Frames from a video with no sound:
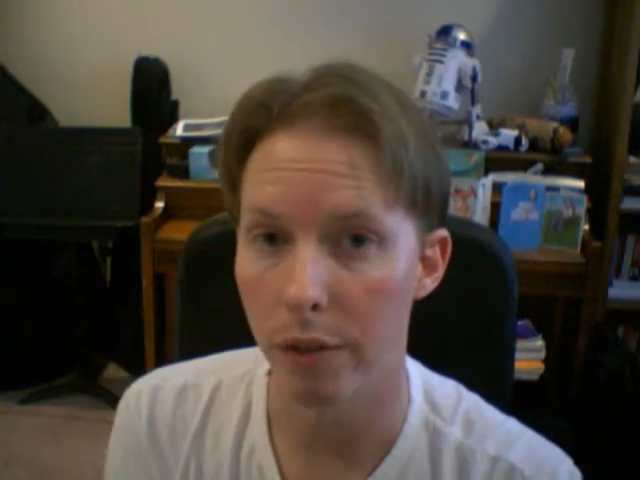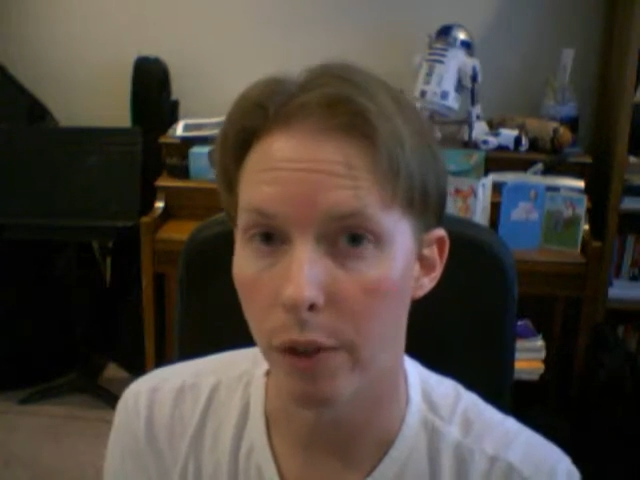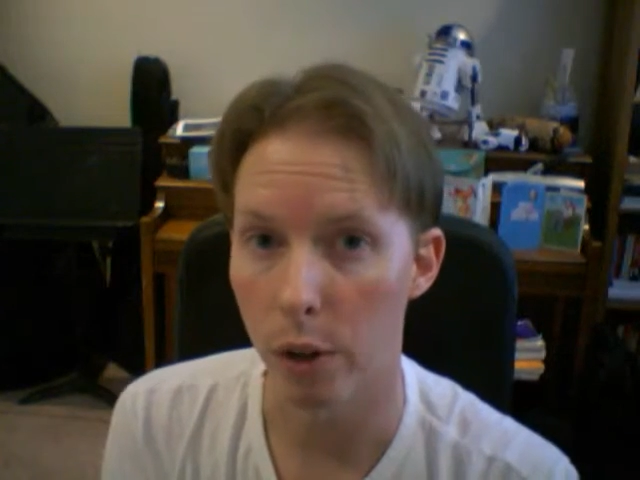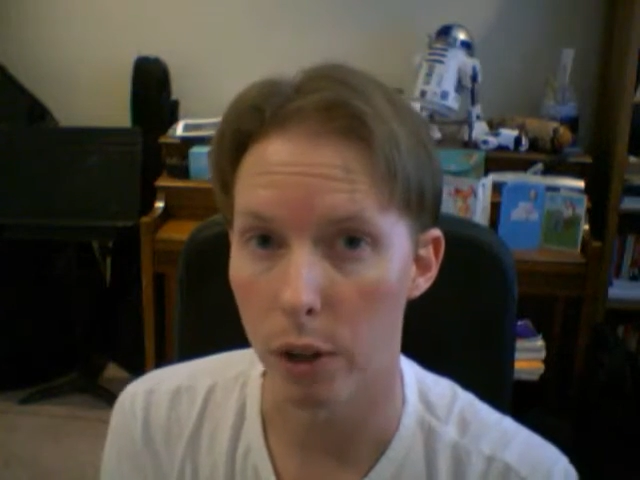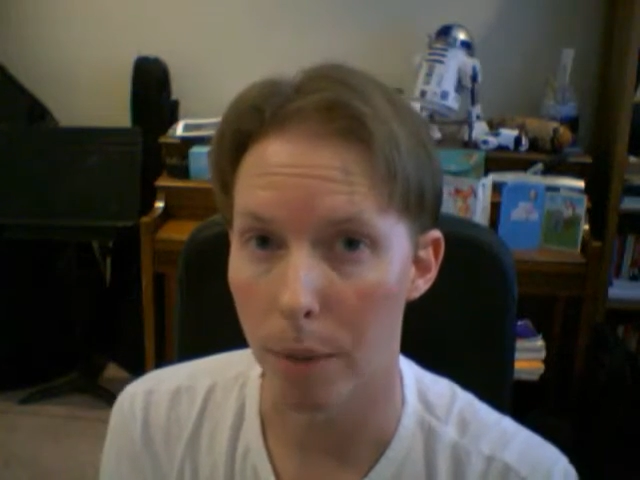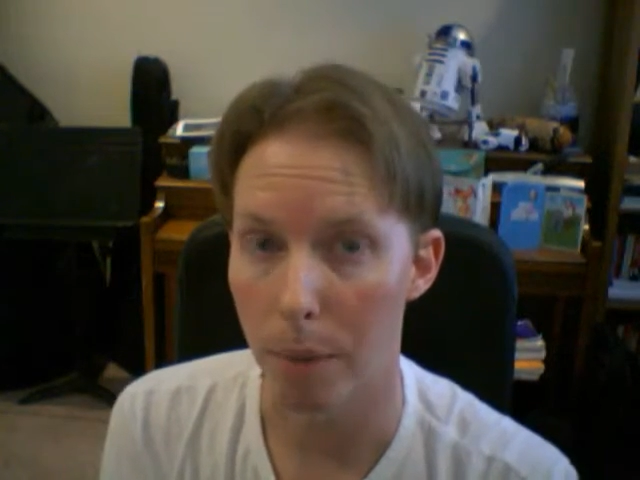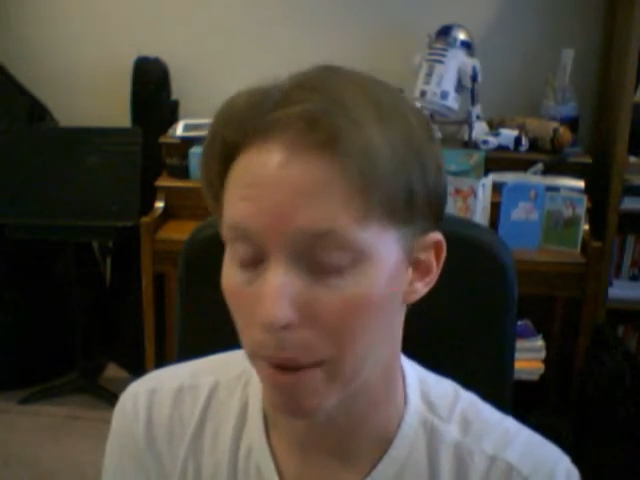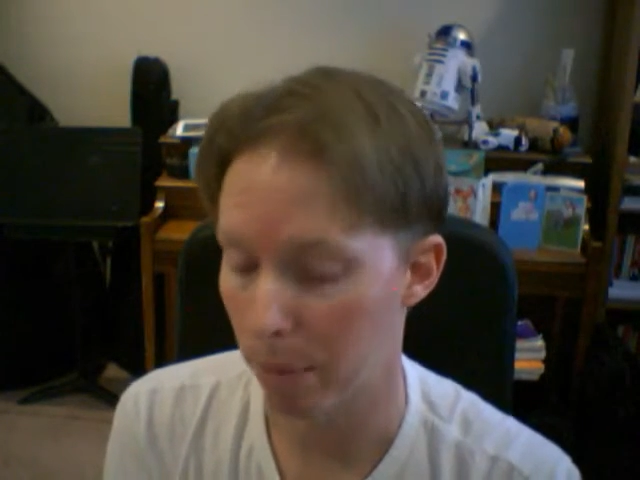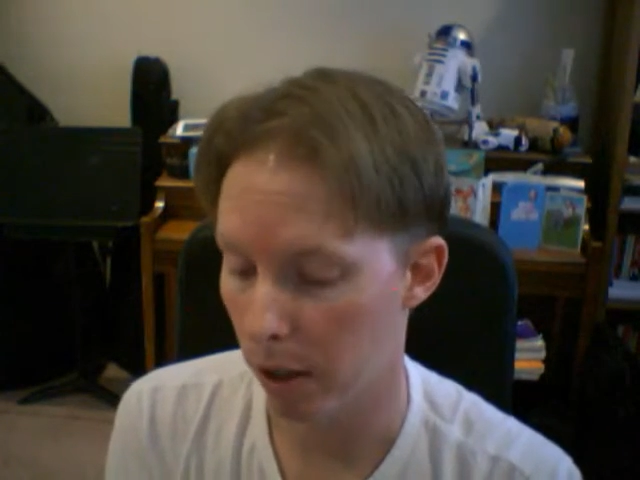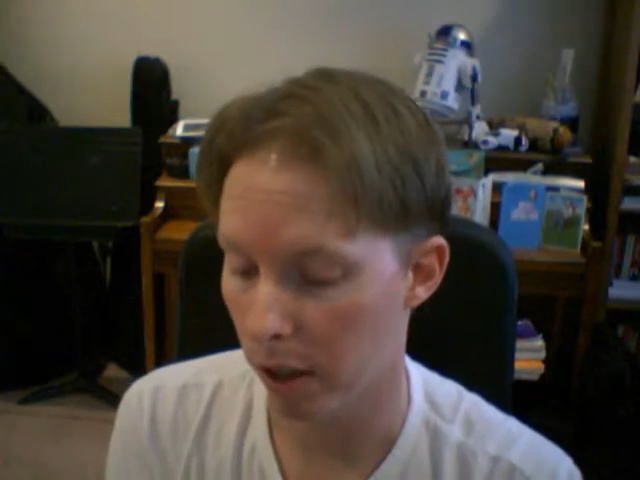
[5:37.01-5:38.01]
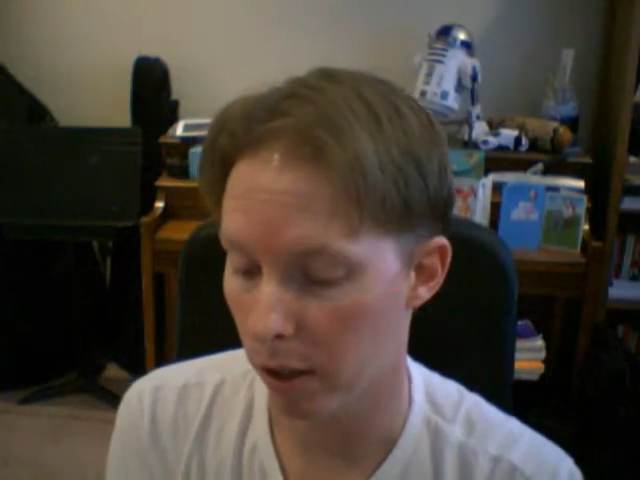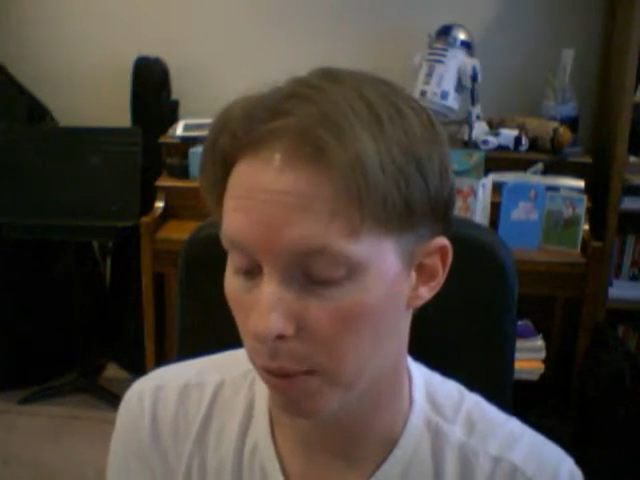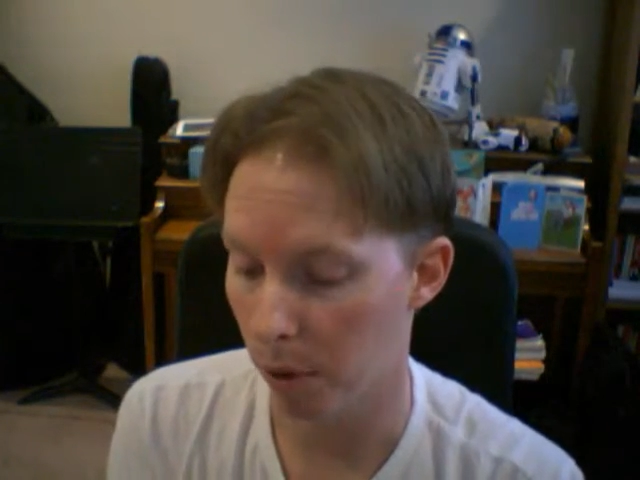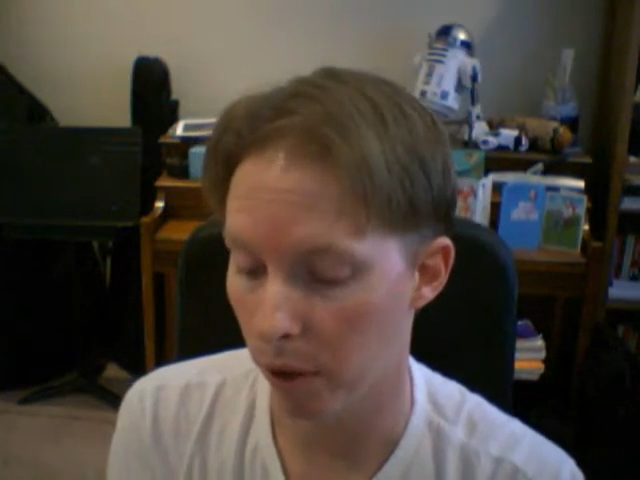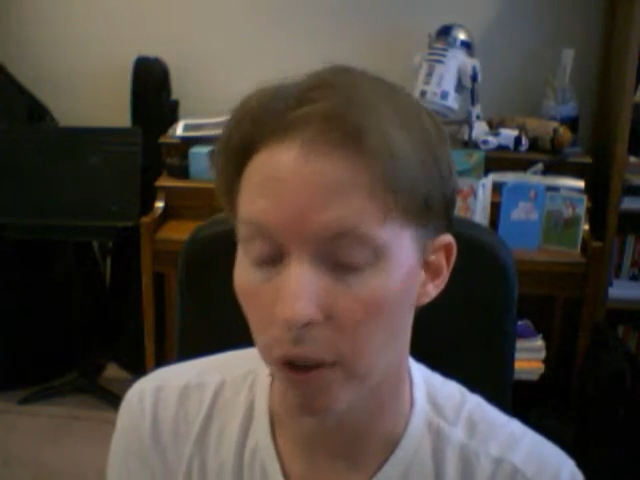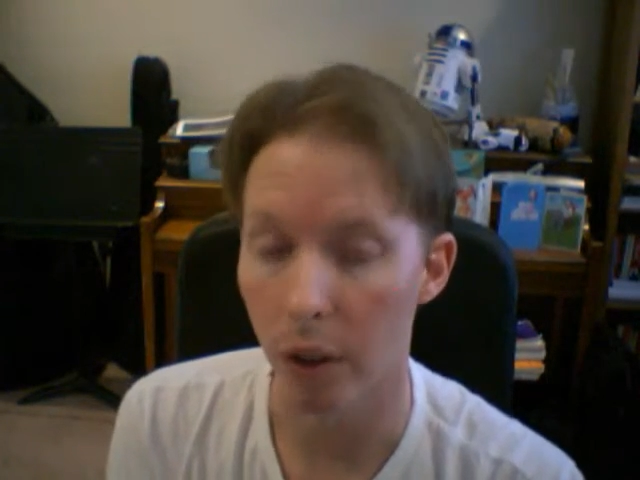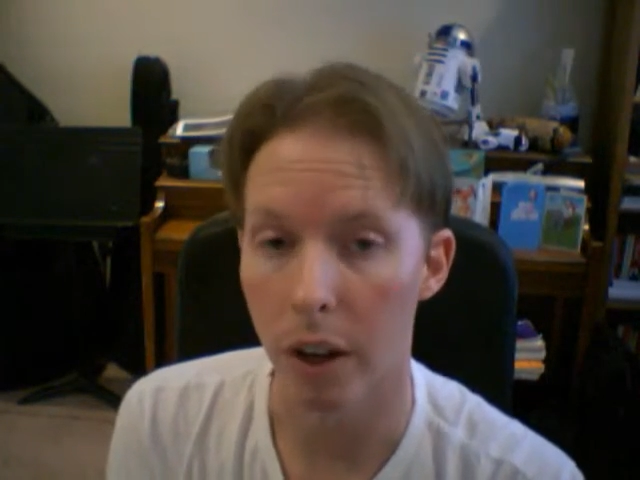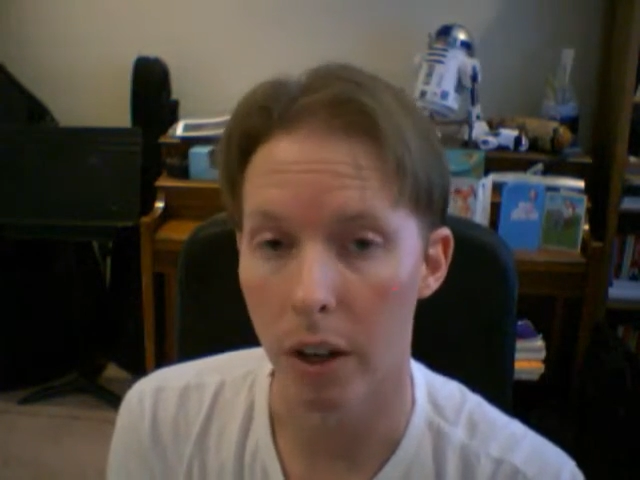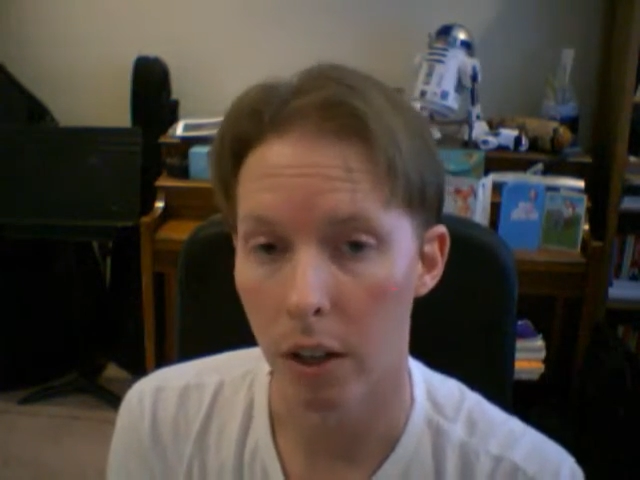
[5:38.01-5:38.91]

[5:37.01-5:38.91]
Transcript: Photoshop app is actually pretty good.